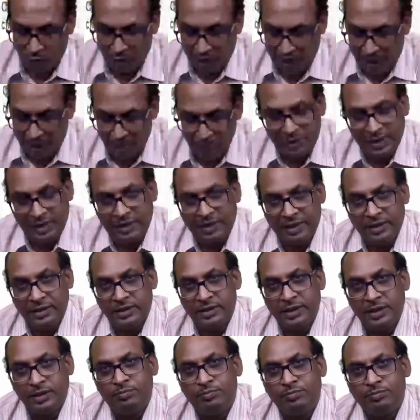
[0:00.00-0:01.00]
ramjet
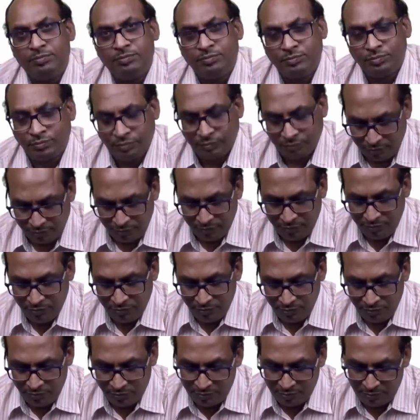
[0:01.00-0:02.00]
engine.
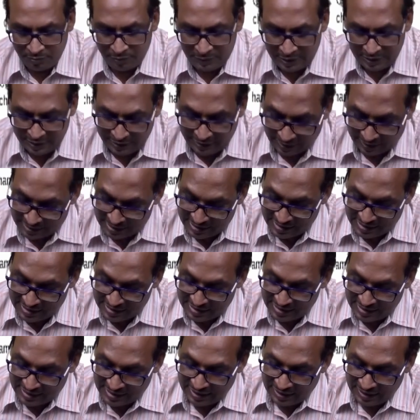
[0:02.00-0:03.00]

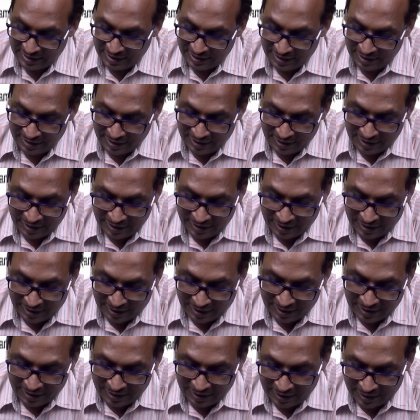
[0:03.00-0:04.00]
Yes,
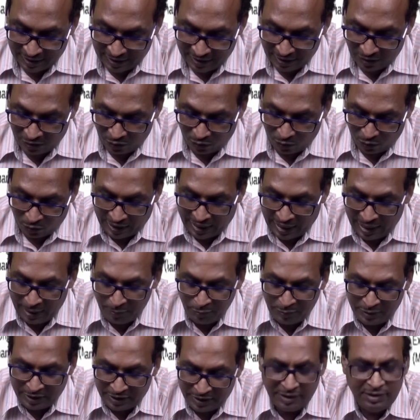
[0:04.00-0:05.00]

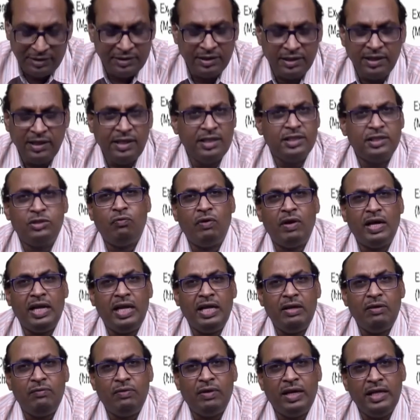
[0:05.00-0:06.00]
ramjet engine is
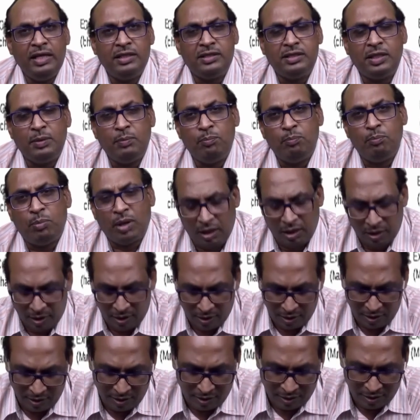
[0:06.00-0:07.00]
very, very simple.
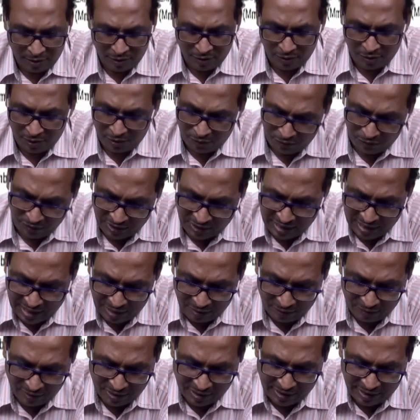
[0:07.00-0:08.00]
We can
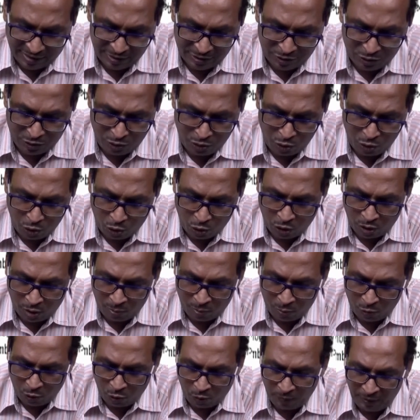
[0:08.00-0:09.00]
have a glance.
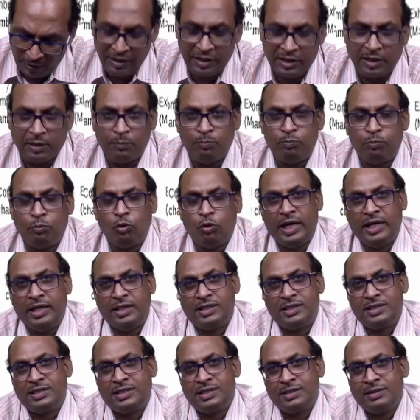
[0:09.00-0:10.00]
No moving
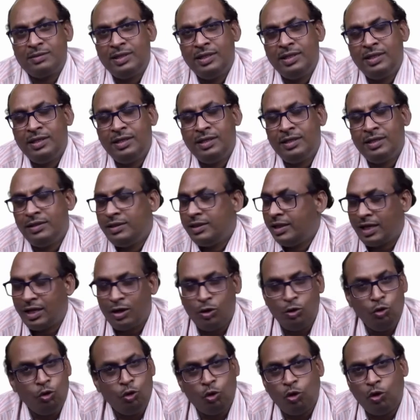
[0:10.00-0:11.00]
components. There
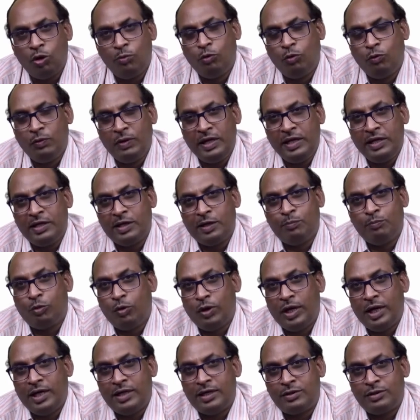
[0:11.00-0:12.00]
are no moving
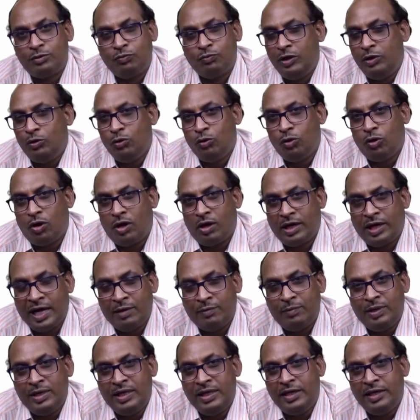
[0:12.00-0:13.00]
components. We do not
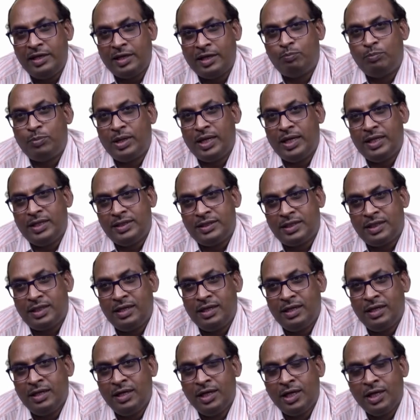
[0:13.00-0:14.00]
have any
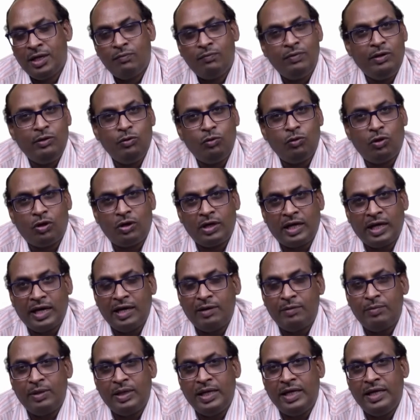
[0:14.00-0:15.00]
compressor. We do not
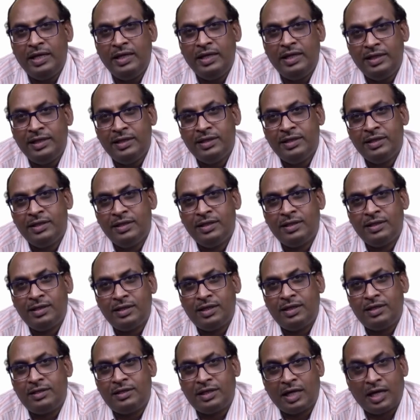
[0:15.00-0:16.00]
have any
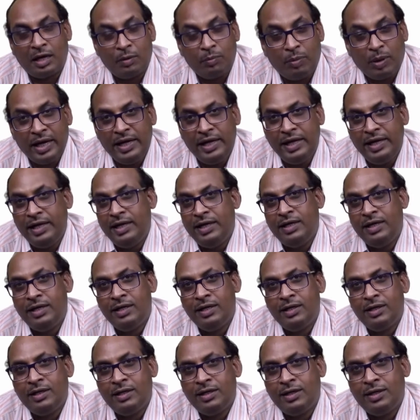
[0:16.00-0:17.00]
turbine.
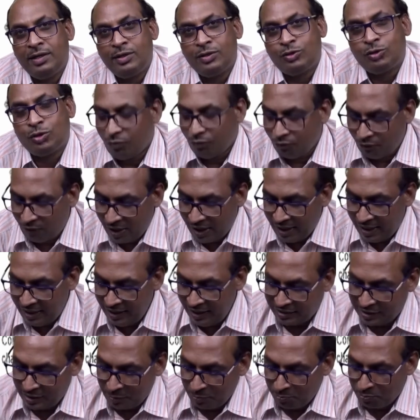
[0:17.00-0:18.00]
So
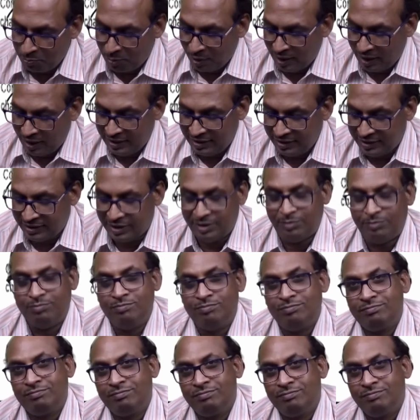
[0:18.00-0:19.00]
very simple engine,
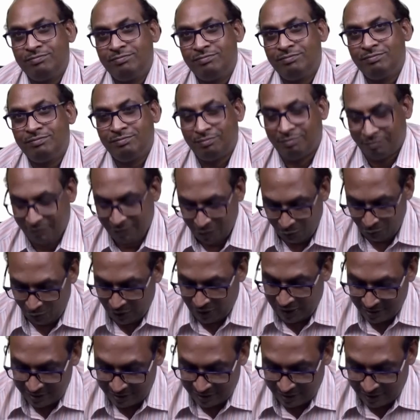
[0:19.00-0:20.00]
we
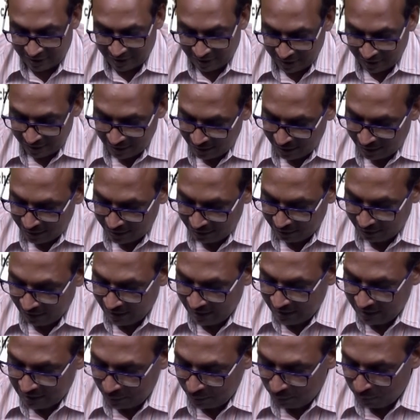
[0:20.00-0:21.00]
can say. The
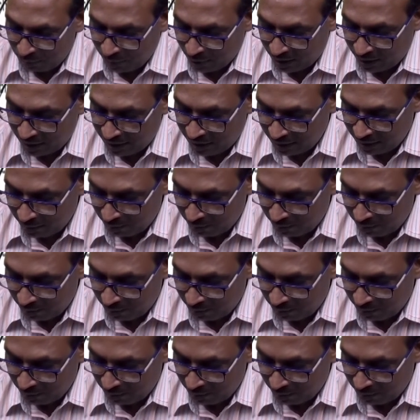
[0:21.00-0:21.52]
very simple